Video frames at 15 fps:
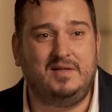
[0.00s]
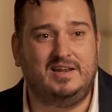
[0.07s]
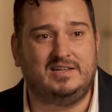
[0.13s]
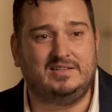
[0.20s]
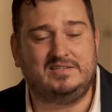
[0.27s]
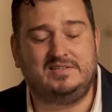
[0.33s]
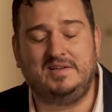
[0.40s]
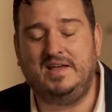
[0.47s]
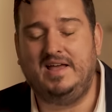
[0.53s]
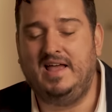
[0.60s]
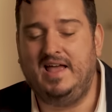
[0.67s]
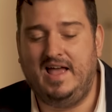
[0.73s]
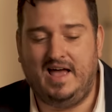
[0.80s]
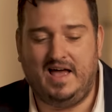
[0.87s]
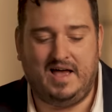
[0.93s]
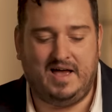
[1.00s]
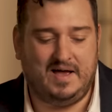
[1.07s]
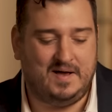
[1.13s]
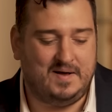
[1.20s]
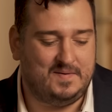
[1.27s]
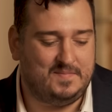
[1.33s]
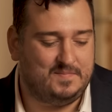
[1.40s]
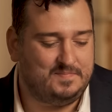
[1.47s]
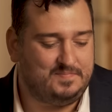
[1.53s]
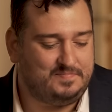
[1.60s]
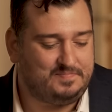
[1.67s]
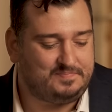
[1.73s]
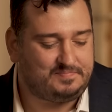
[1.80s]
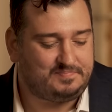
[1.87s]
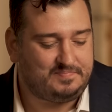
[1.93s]
minutes. And
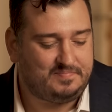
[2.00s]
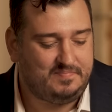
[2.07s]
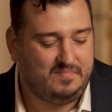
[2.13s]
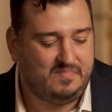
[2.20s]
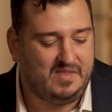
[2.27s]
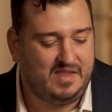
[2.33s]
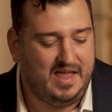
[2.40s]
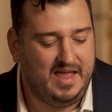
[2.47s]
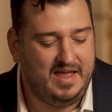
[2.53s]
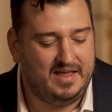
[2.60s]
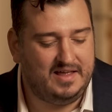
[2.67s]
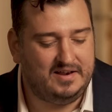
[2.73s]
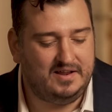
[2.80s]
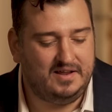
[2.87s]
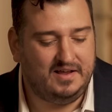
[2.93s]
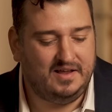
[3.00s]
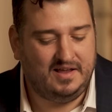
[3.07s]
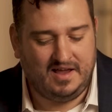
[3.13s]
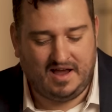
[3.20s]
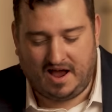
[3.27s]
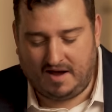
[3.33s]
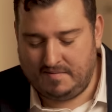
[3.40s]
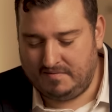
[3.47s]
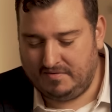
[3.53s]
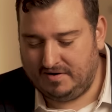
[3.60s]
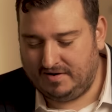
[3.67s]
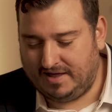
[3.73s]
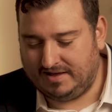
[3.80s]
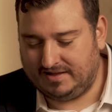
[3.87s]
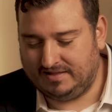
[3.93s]
I remember
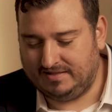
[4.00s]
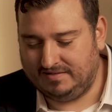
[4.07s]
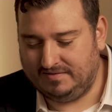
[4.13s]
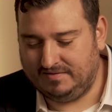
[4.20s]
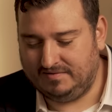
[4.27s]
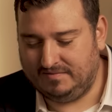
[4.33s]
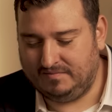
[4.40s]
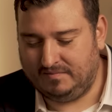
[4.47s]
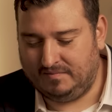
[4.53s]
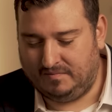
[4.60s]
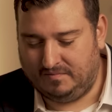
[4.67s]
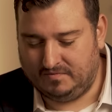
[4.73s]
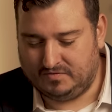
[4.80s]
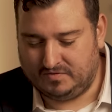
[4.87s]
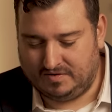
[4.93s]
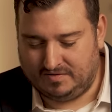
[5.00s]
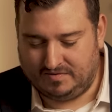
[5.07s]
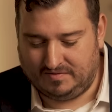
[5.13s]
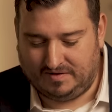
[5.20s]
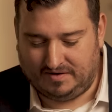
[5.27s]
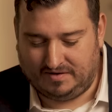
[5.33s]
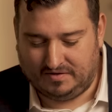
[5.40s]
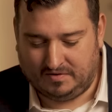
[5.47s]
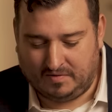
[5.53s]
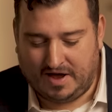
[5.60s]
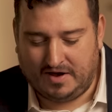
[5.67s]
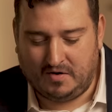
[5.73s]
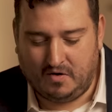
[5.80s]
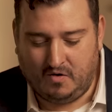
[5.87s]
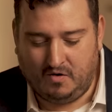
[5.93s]
like the
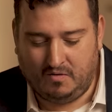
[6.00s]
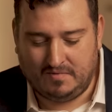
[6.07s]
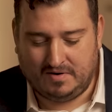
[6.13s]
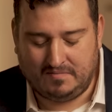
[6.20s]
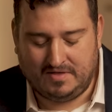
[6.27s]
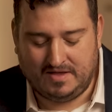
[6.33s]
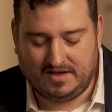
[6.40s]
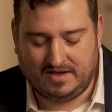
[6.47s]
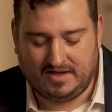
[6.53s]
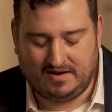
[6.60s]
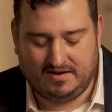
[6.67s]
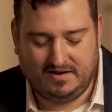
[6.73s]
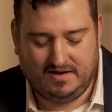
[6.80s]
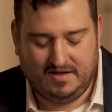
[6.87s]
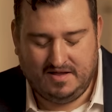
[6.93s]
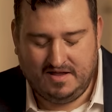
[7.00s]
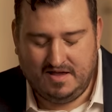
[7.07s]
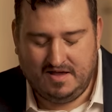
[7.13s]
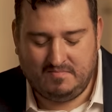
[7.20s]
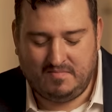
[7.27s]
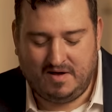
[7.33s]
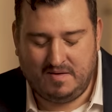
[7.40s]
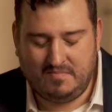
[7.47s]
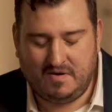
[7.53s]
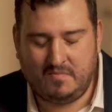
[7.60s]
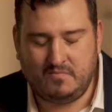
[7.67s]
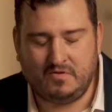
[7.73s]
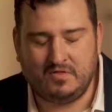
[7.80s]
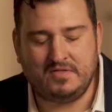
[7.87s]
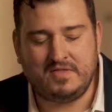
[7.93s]
ride home, and I'm thinking, my mom will